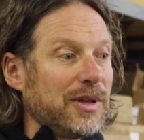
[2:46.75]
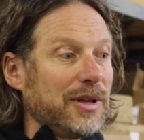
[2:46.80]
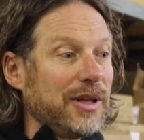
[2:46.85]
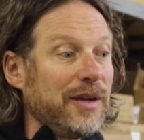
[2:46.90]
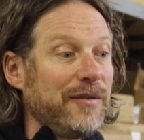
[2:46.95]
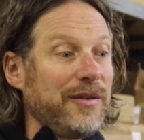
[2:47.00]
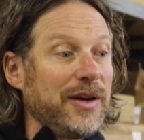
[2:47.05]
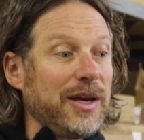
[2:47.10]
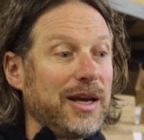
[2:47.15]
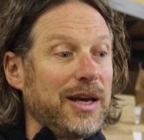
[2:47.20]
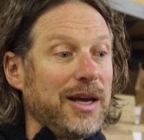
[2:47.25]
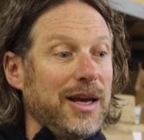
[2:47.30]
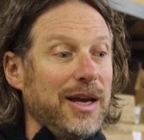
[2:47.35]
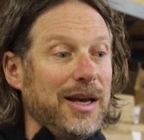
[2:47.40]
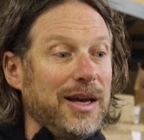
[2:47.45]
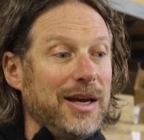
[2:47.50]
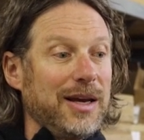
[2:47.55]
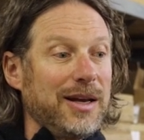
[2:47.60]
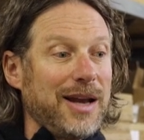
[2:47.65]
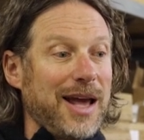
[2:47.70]
living
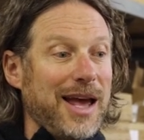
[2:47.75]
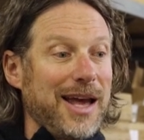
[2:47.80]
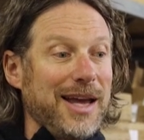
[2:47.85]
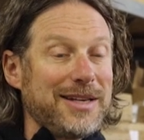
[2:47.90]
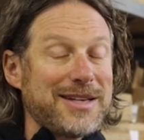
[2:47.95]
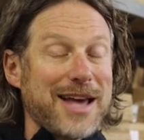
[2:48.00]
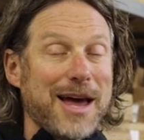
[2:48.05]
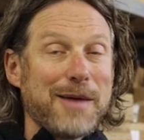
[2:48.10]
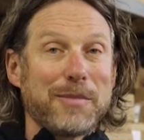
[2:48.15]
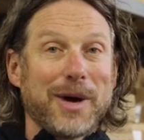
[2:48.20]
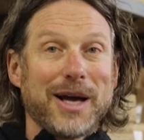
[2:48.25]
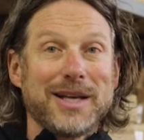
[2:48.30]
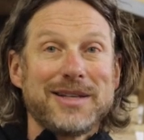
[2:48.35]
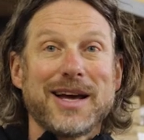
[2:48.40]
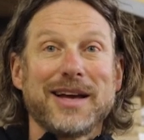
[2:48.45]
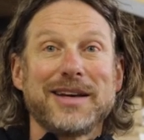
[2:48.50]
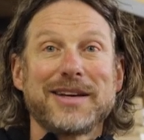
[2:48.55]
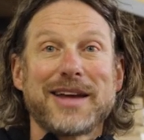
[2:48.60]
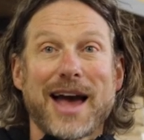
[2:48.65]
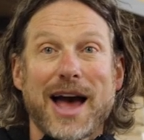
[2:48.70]
in a 10 by
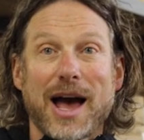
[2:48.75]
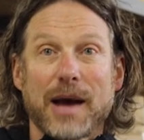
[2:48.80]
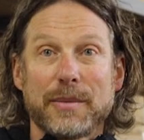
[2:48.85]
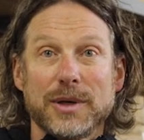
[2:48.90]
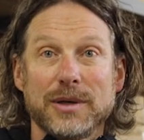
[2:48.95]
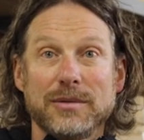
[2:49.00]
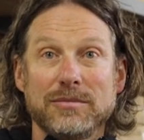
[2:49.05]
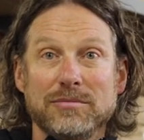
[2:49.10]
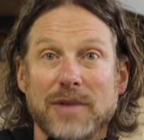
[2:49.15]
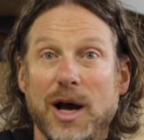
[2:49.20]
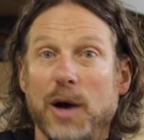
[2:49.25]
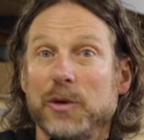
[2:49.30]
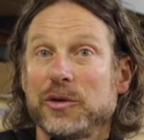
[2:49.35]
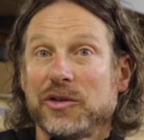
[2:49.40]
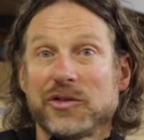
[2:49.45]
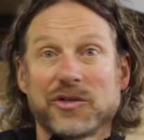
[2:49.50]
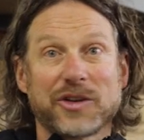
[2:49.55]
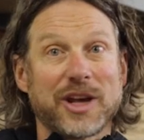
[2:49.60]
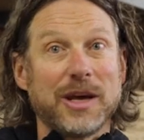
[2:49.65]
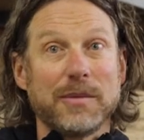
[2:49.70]
10 cabin. I was
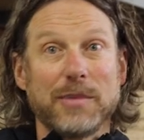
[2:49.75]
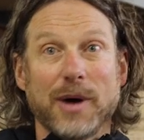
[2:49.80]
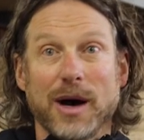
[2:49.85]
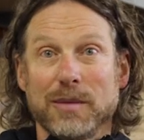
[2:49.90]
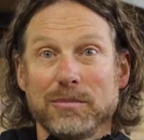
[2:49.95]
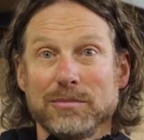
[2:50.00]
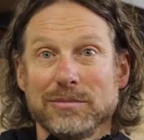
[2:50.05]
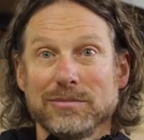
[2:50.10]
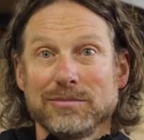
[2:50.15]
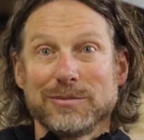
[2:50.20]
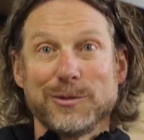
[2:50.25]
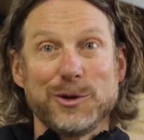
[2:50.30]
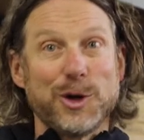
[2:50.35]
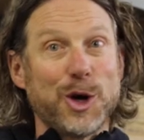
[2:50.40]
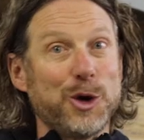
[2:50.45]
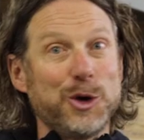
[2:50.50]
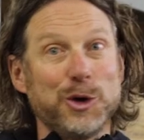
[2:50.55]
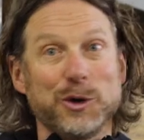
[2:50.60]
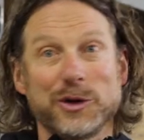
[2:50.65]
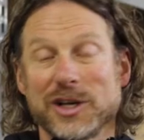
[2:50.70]
a ski bum,
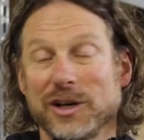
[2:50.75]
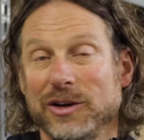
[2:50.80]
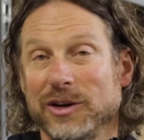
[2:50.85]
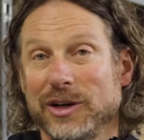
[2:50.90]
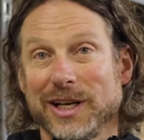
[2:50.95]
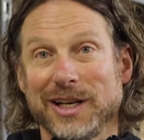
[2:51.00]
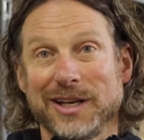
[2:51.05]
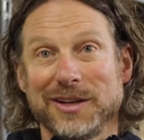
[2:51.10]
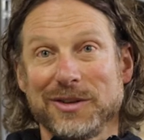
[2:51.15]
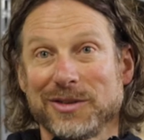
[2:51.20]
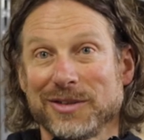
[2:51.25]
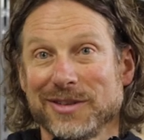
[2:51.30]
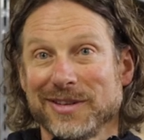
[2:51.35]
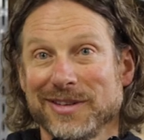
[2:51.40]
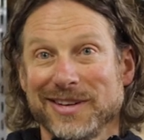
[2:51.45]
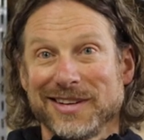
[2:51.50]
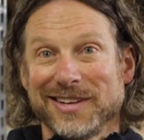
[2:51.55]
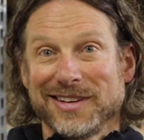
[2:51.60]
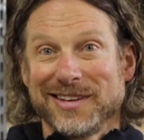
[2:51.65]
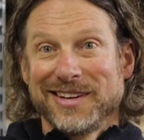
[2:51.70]
no utilities.
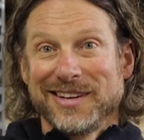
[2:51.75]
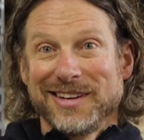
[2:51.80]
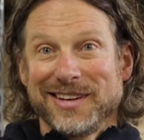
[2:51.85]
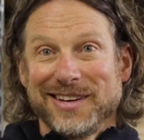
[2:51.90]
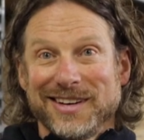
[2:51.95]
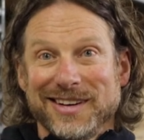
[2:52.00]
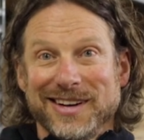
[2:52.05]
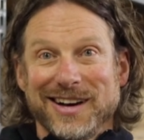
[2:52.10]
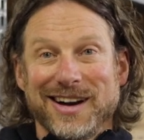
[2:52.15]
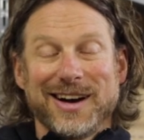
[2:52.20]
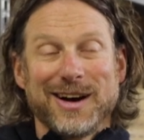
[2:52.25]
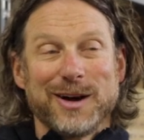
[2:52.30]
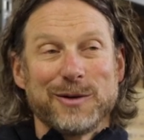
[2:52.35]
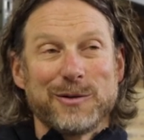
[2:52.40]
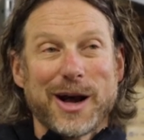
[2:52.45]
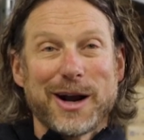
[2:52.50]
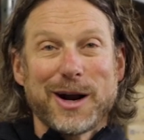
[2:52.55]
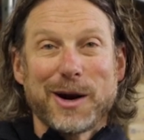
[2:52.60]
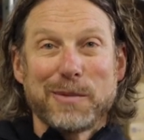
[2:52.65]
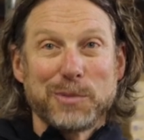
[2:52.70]
Amazing.
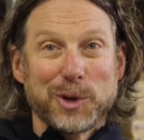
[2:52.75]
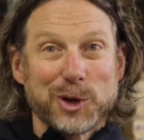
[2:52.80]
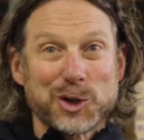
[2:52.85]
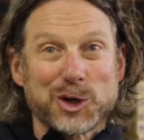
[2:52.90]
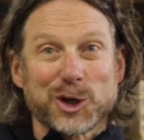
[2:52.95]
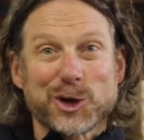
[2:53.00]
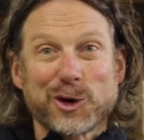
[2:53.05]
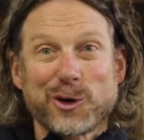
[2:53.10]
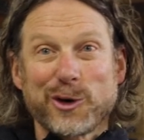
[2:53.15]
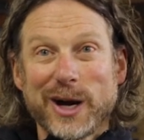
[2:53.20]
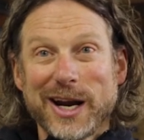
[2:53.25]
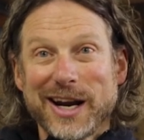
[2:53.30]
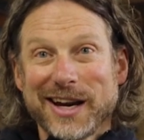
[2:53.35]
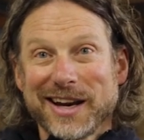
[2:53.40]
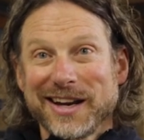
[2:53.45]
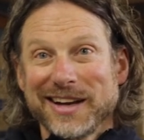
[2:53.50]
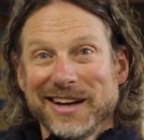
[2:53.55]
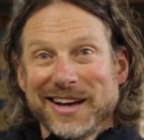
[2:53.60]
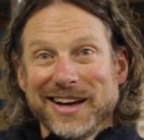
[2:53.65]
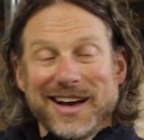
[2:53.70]
Right on Butcher
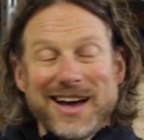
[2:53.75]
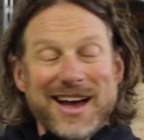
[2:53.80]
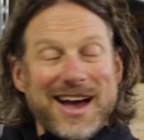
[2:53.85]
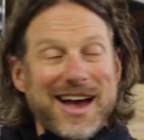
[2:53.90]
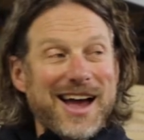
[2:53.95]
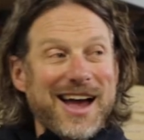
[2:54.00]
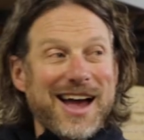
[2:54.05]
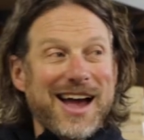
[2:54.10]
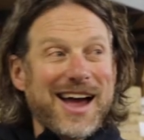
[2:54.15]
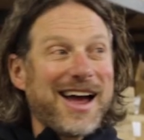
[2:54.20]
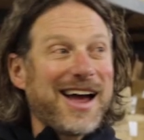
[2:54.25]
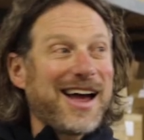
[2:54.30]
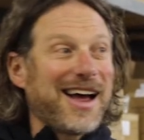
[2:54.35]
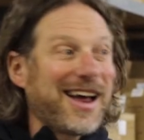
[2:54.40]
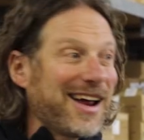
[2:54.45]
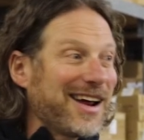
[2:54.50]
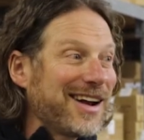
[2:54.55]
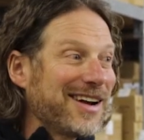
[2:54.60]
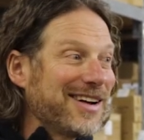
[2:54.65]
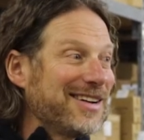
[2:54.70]
Creek.
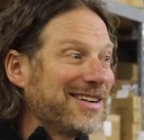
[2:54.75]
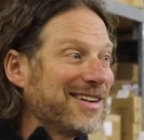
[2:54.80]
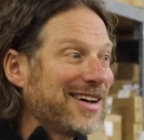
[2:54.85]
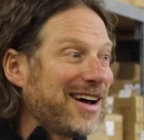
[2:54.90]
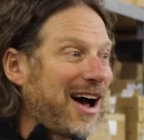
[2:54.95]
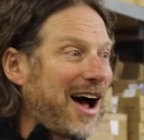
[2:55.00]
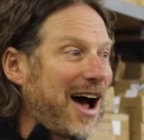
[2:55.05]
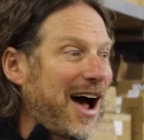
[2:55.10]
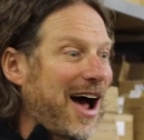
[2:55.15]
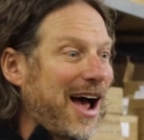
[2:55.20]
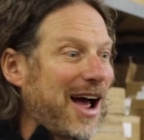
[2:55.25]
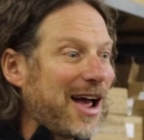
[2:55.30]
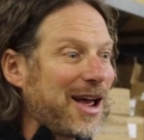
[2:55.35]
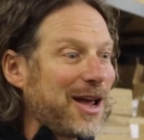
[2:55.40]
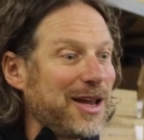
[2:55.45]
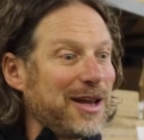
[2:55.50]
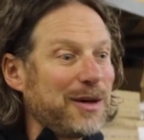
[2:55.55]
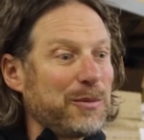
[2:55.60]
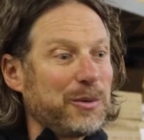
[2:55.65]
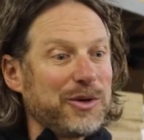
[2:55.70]
And
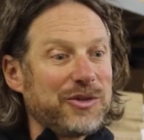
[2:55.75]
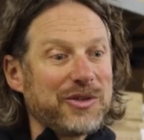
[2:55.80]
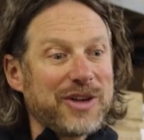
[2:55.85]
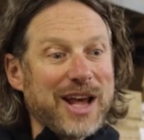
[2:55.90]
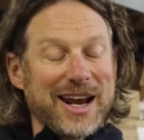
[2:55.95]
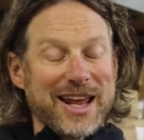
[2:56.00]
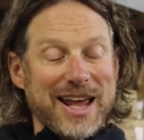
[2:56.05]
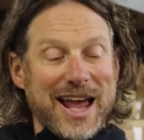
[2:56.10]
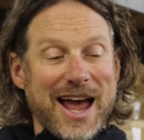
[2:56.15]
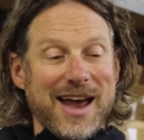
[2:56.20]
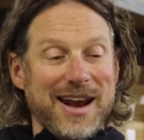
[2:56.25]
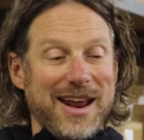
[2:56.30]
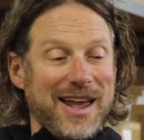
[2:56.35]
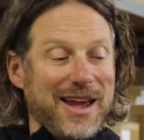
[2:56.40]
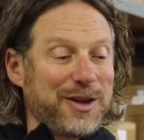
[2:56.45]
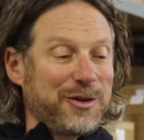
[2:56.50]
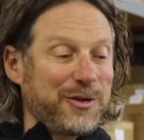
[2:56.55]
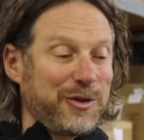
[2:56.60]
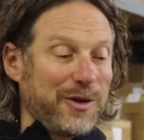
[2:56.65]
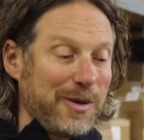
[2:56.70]
I was getting
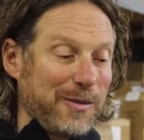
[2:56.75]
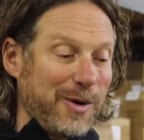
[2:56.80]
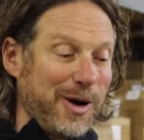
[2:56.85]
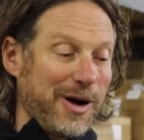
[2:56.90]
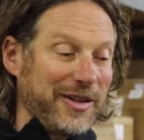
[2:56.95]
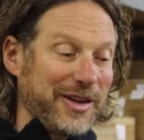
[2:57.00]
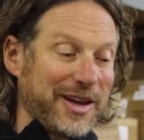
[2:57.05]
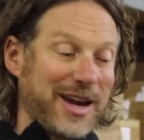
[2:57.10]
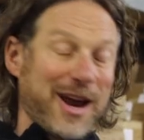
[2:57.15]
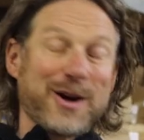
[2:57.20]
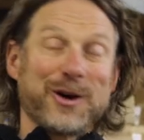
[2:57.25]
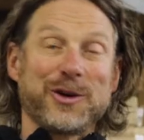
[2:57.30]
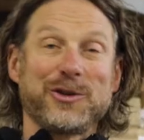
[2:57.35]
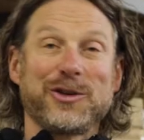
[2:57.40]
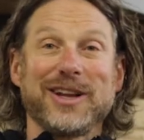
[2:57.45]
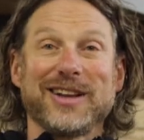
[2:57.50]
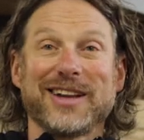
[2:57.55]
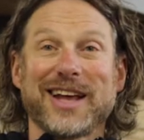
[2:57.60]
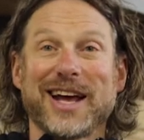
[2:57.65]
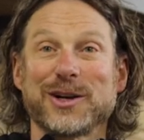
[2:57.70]
headaches from all the
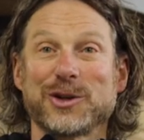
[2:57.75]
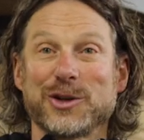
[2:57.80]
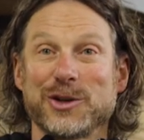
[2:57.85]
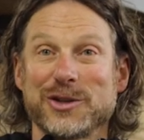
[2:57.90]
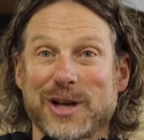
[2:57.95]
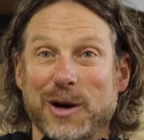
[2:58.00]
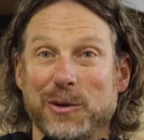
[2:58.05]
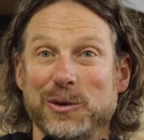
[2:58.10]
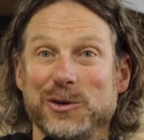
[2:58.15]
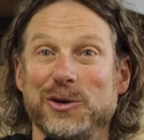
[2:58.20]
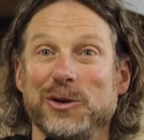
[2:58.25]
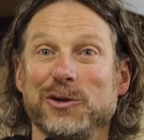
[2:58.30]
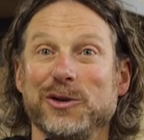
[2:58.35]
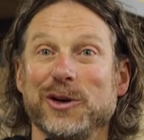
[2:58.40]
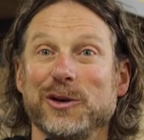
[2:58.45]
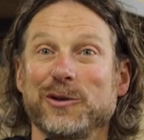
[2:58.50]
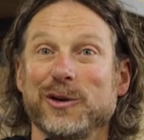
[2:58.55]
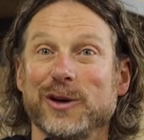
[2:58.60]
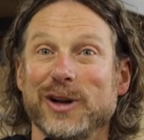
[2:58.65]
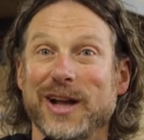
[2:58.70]
kerosene lanterns I was
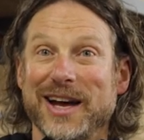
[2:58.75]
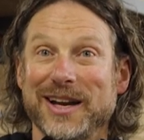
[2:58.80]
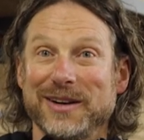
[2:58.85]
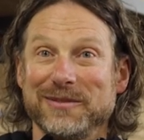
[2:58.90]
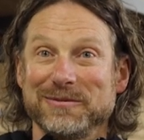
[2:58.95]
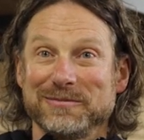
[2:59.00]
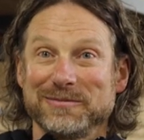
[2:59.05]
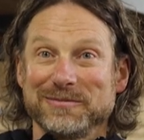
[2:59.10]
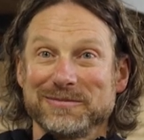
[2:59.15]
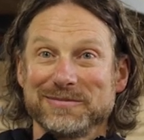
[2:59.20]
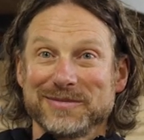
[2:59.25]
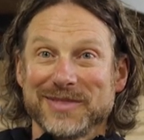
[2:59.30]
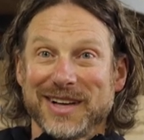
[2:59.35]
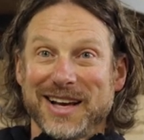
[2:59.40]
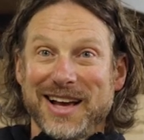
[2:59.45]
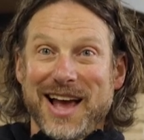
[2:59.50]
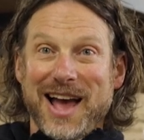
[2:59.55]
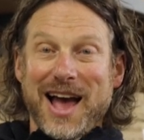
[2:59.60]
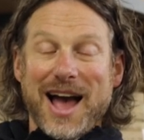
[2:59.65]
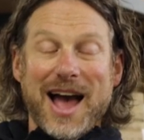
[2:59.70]
using for light.
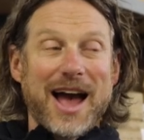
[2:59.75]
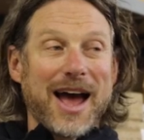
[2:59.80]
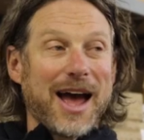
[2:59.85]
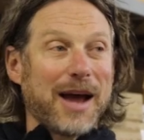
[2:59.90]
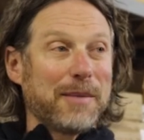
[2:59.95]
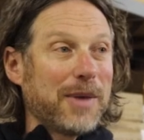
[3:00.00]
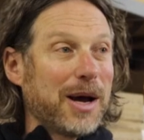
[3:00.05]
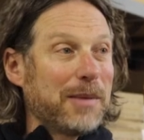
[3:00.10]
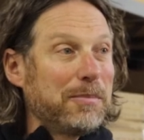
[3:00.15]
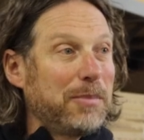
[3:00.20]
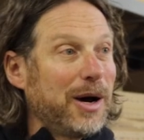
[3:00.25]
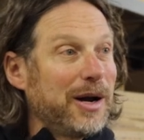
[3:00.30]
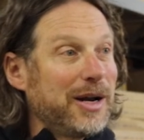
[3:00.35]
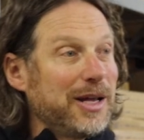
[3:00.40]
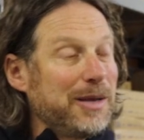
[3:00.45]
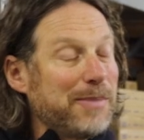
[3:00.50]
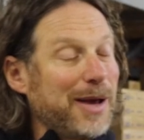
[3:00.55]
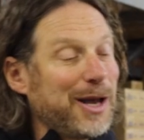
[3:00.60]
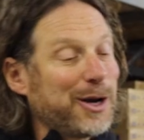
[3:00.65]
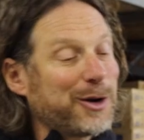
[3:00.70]
Mm-hmm. And my
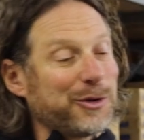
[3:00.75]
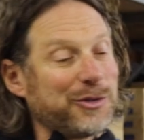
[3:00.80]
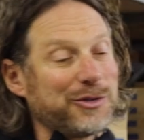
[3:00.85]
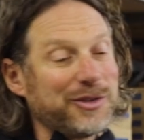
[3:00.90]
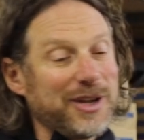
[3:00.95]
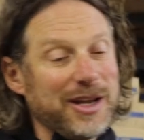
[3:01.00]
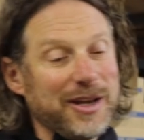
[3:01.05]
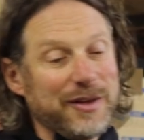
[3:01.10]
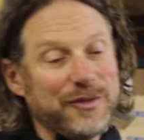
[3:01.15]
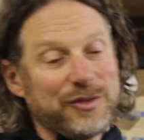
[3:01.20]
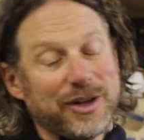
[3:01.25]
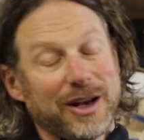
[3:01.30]
buddy Baker Steve